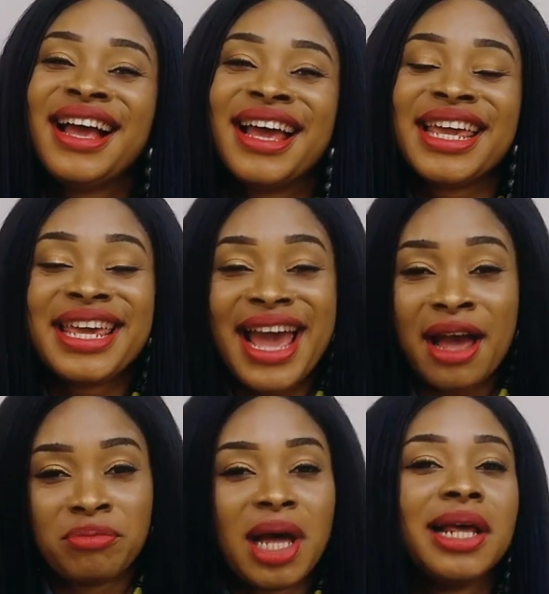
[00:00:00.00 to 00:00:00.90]
Yeah,
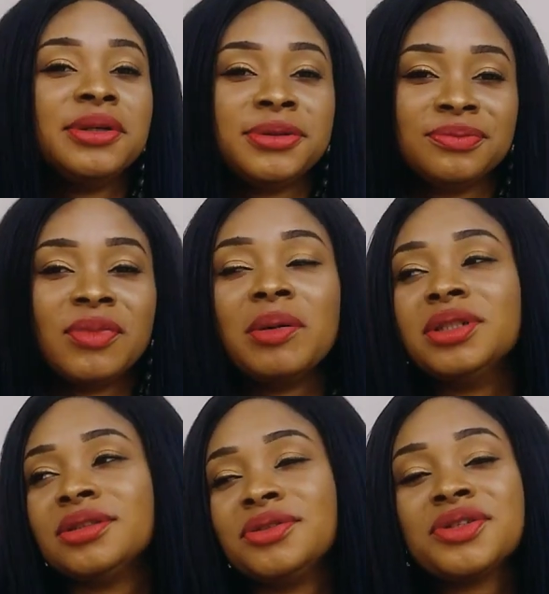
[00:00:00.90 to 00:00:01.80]
I know. I
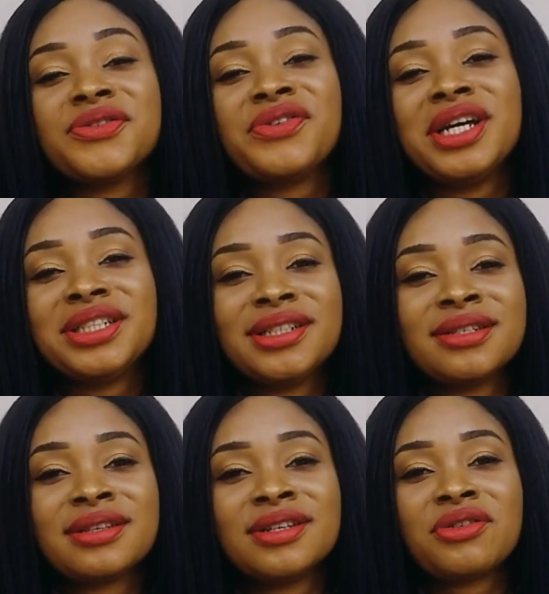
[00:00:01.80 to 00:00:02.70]
mean, who's a virgin
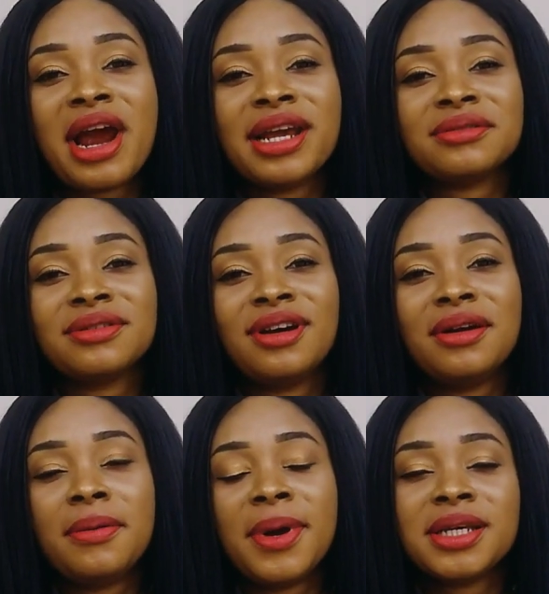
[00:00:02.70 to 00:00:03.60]
these days, right?
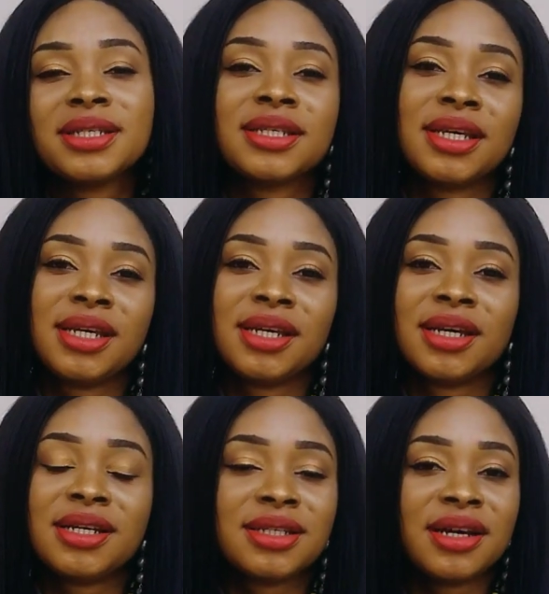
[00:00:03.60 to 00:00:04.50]
But you see,
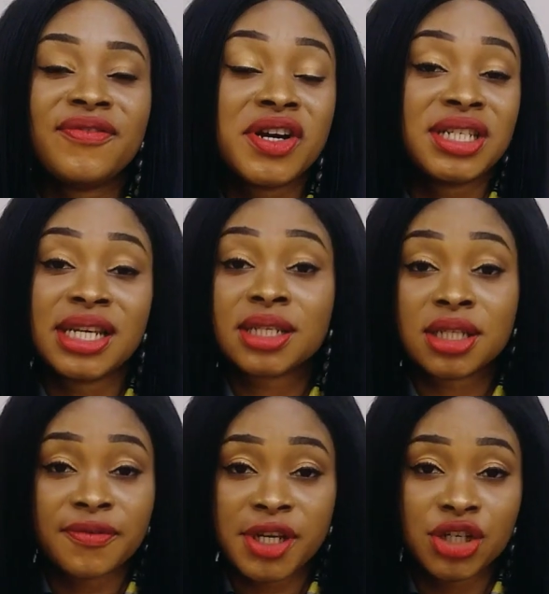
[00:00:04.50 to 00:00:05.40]
it's a very
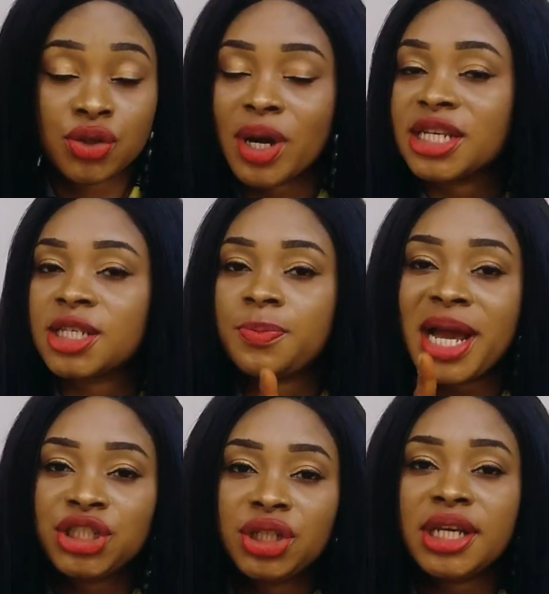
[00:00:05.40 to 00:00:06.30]
sensitive issue,
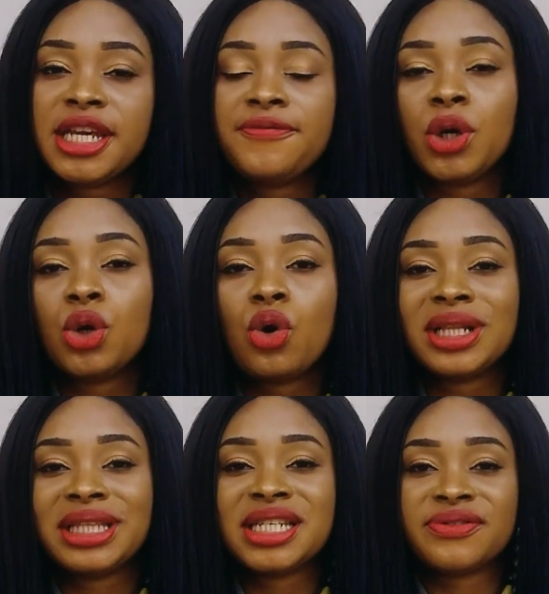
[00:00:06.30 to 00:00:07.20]
especially if you
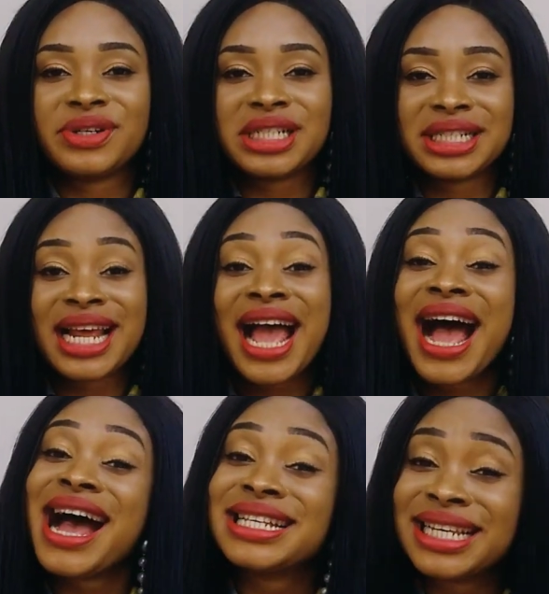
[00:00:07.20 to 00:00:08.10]
got this virgin
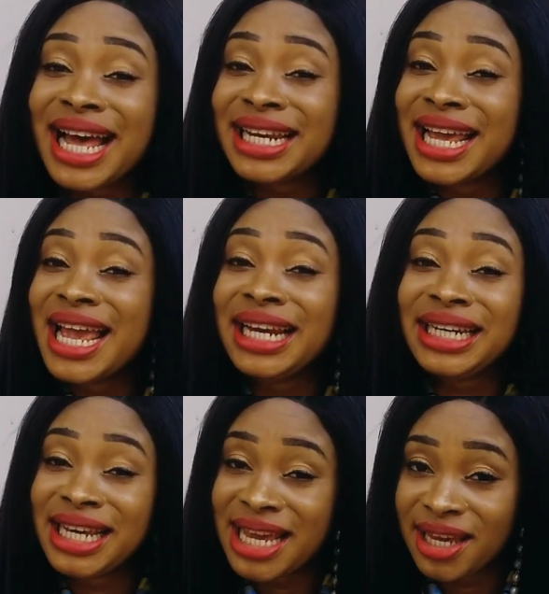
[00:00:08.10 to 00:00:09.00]
at an
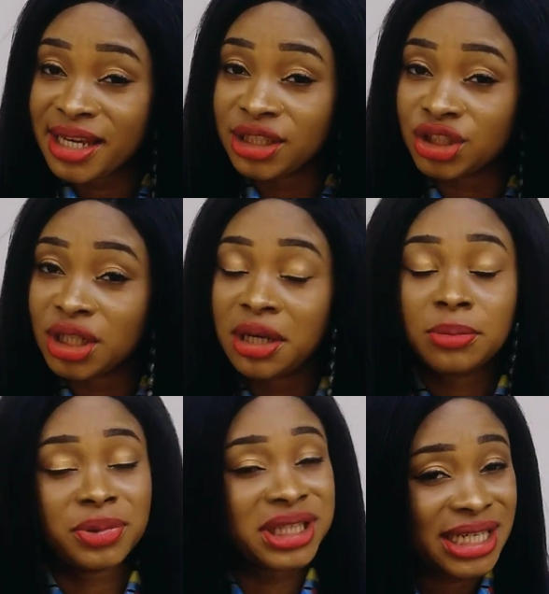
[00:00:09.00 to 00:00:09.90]
early age.
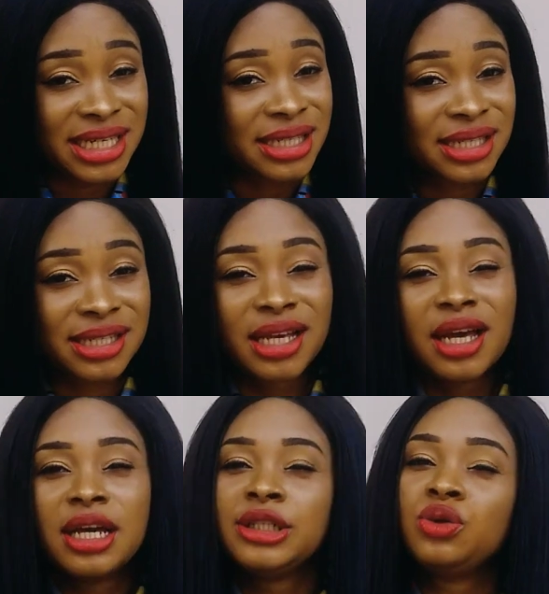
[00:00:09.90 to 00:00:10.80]
Please,
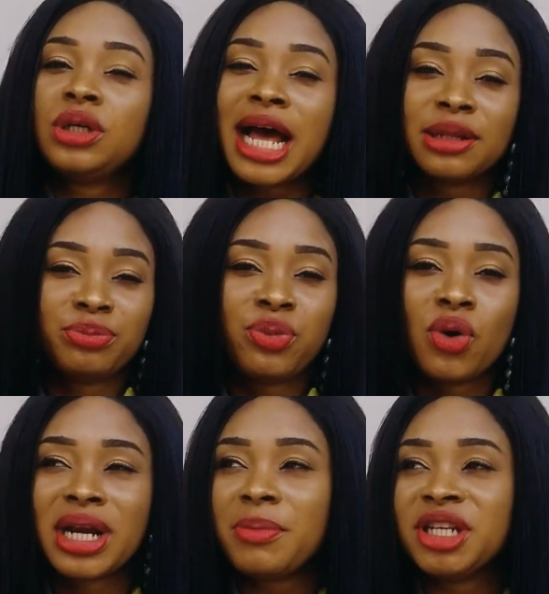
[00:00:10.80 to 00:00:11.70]
do not
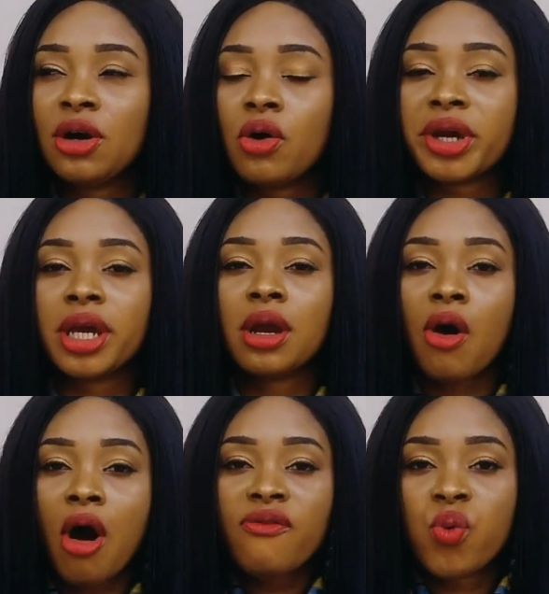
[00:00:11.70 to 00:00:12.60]
bother. I mean, okay,
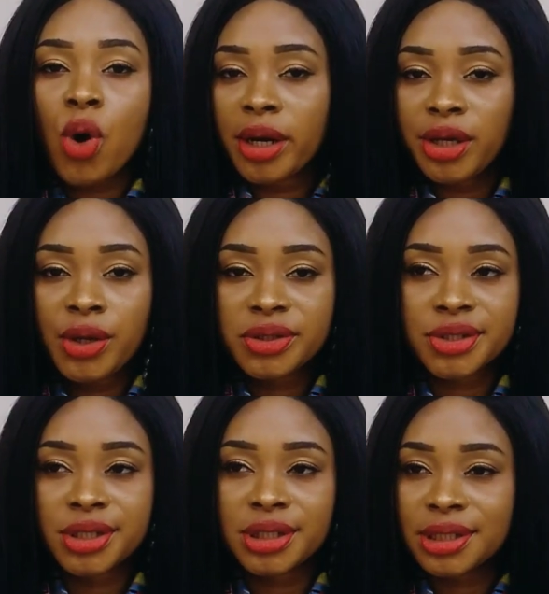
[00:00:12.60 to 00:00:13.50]
of what use
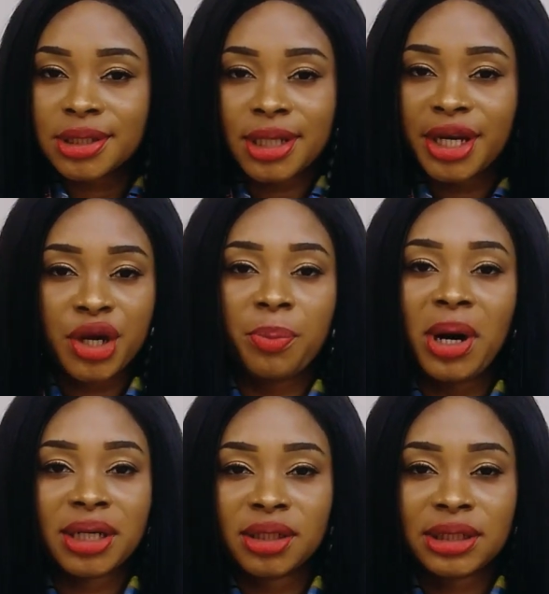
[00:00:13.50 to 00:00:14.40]
is it telling your
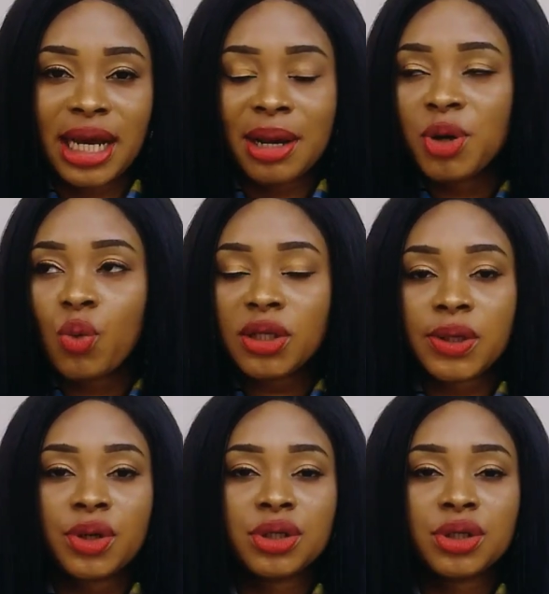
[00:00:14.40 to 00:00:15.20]
partner that? I mean, what do you want